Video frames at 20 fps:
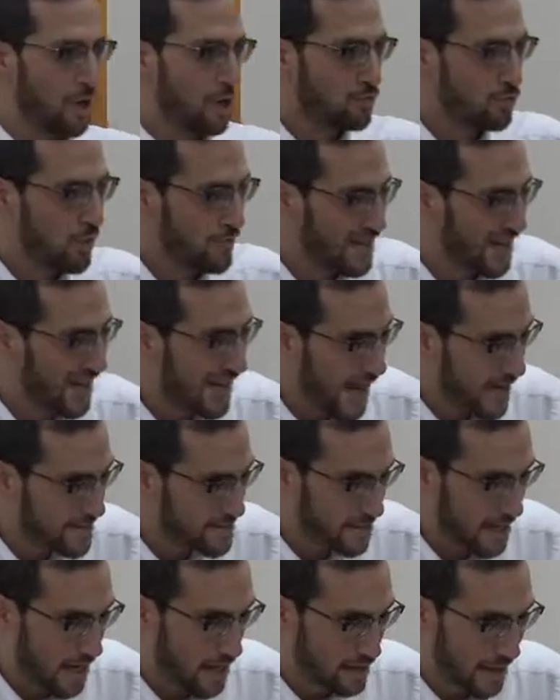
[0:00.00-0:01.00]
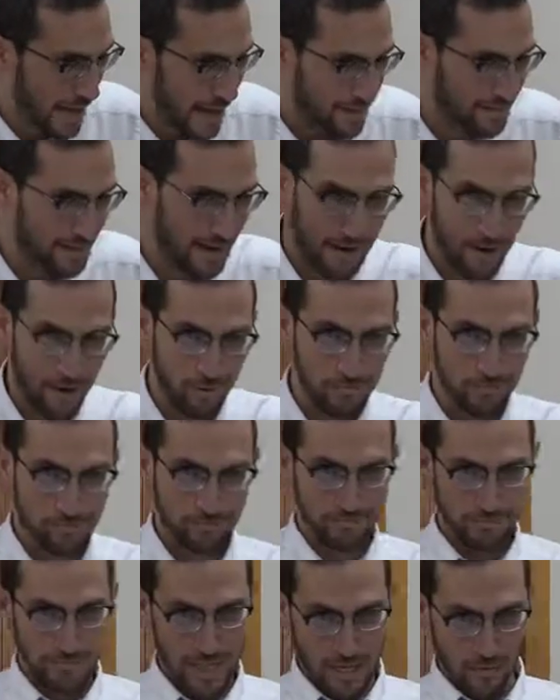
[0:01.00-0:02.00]
Rabbi Yecheskel Landau.
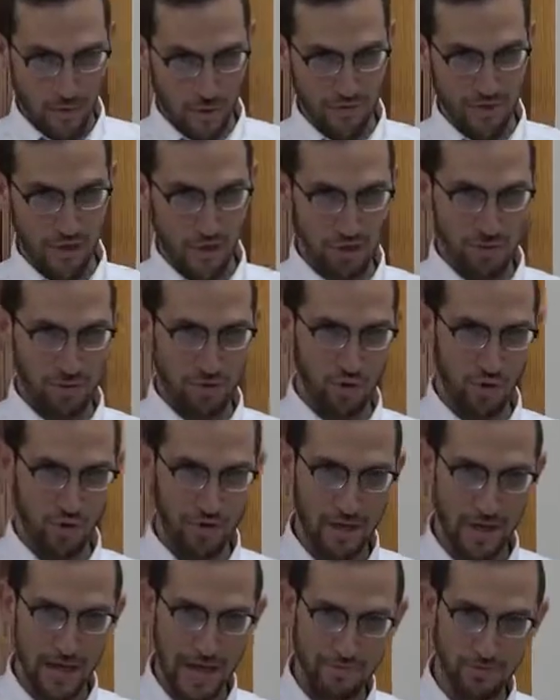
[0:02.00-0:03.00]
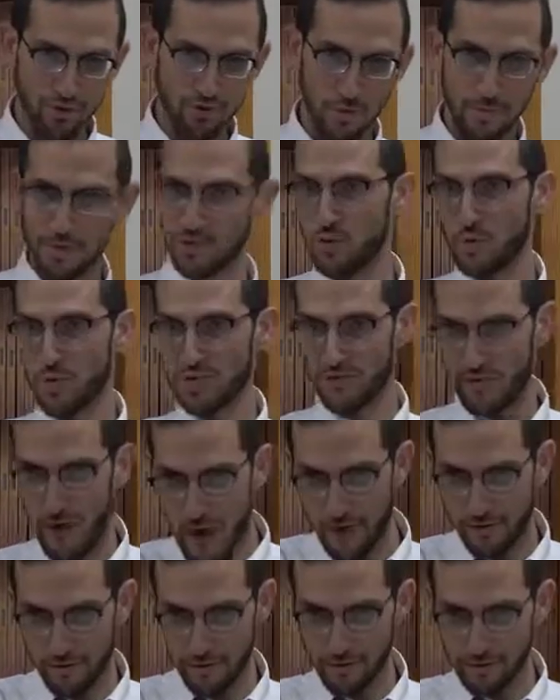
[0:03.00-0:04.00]
He wrote the Nod Yehuda as a tribute to his
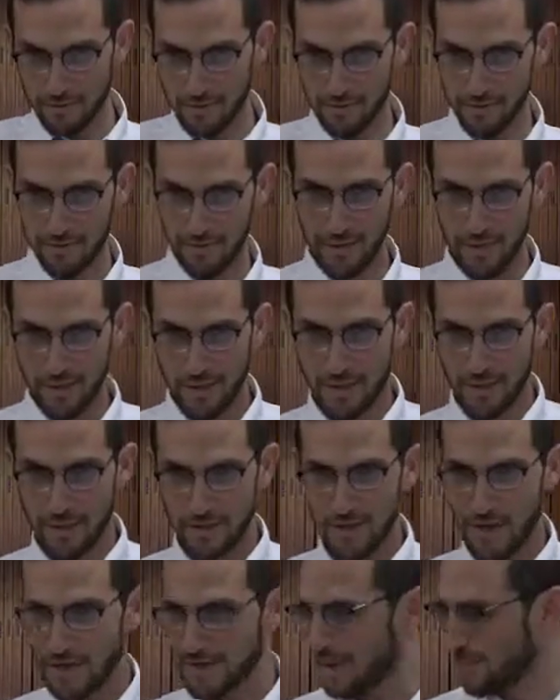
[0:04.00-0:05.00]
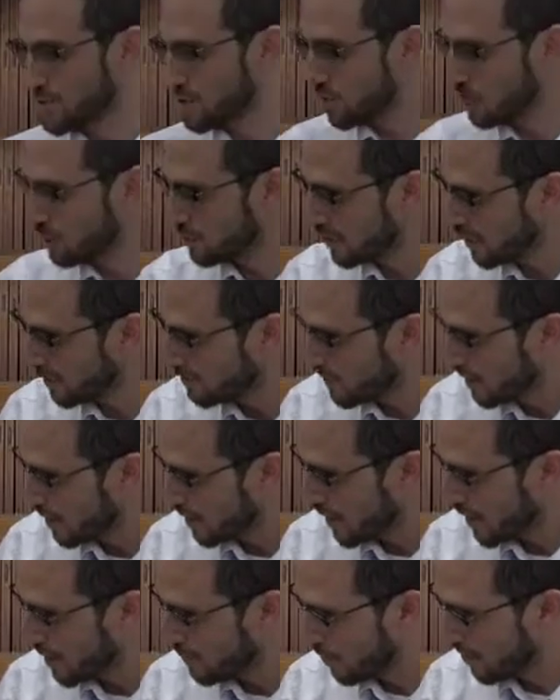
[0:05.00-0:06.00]
father. His father's name was Yehuda.
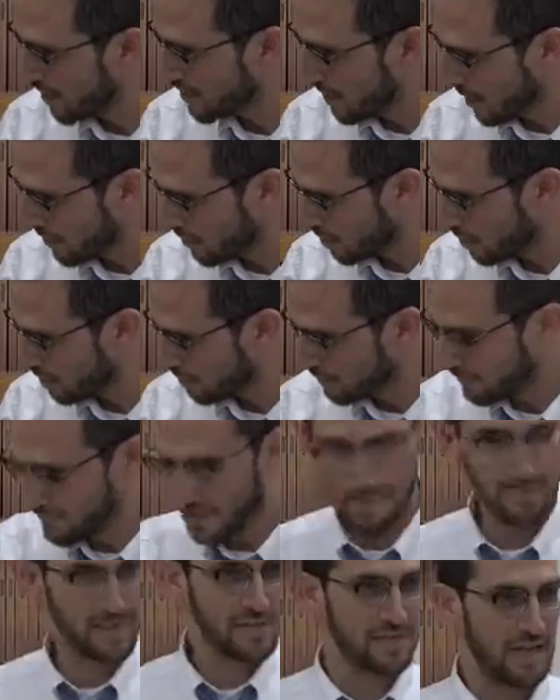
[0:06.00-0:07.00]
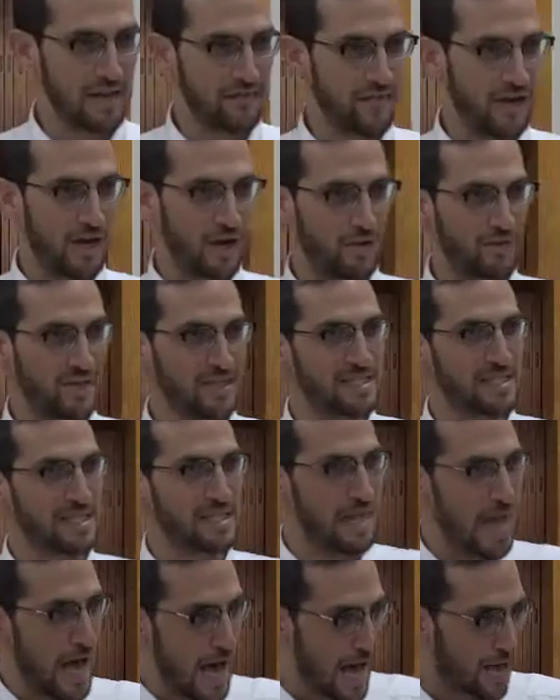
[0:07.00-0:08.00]
He wrote his other famous sefer, the
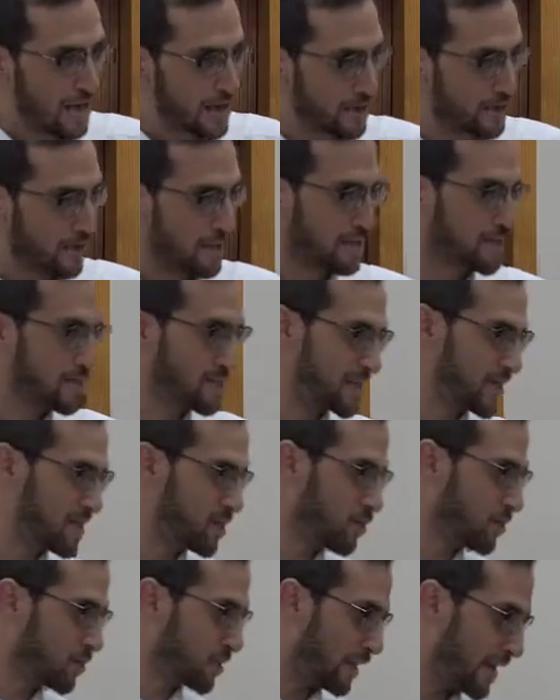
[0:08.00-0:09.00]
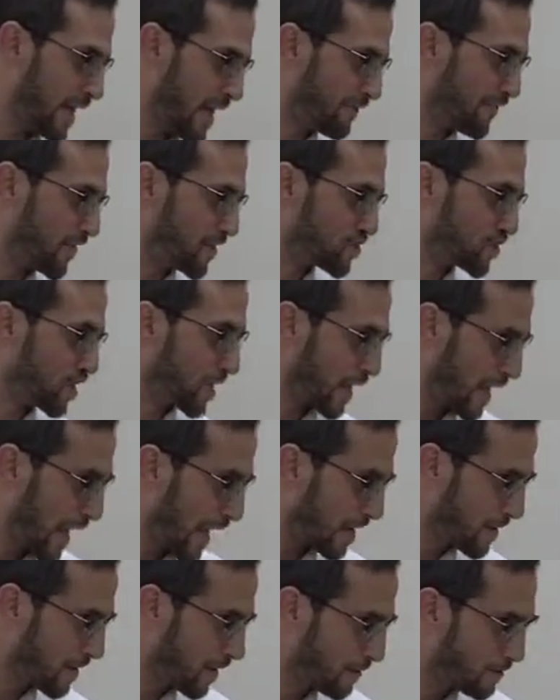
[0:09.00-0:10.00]
Tzlach Tziyun Lenefesh
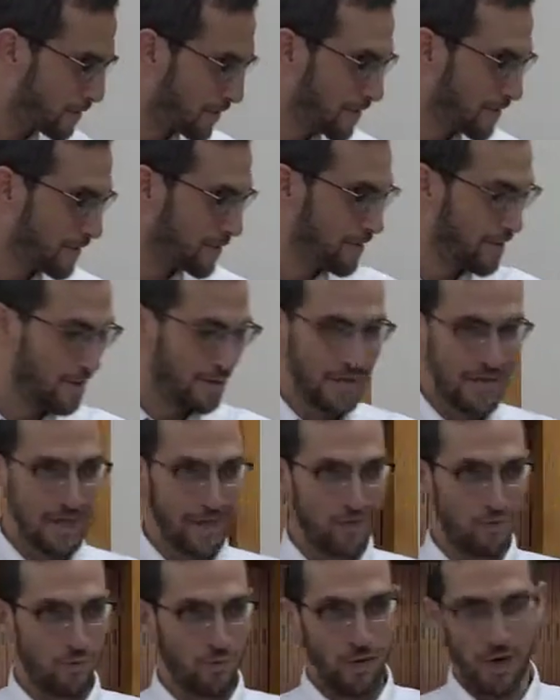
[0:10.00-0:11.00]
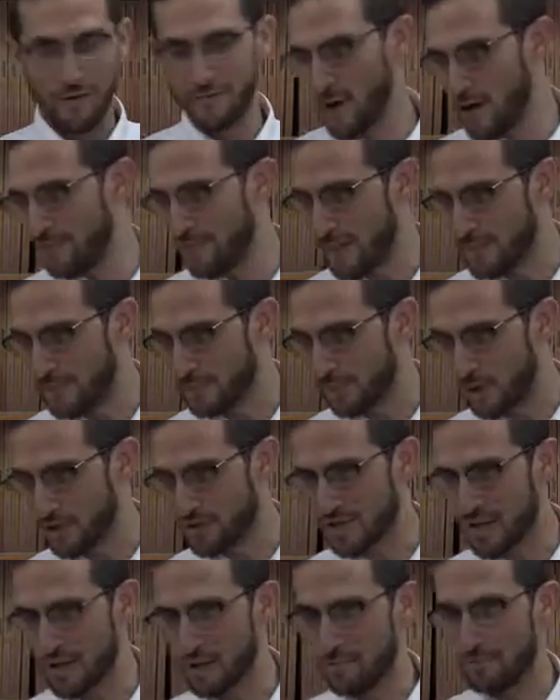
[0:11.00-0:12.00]
Chaya. A very famous
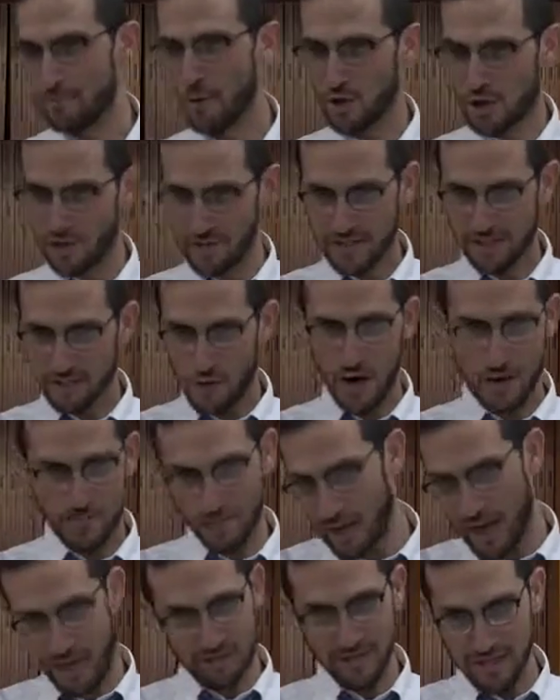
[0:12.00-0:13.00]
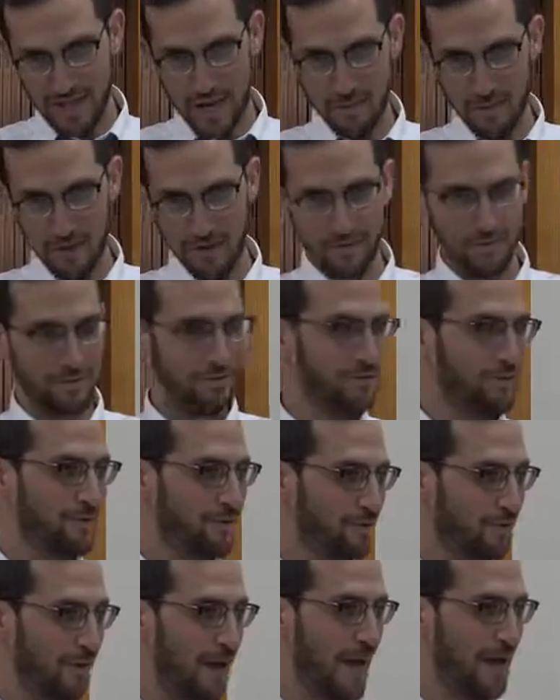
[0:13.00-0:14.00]
person. Both of his farm don't have his name in it.
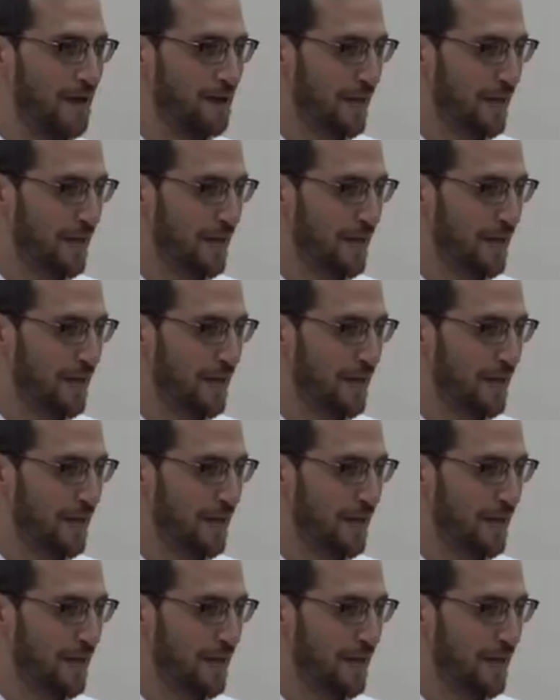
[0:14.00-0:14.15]
Right?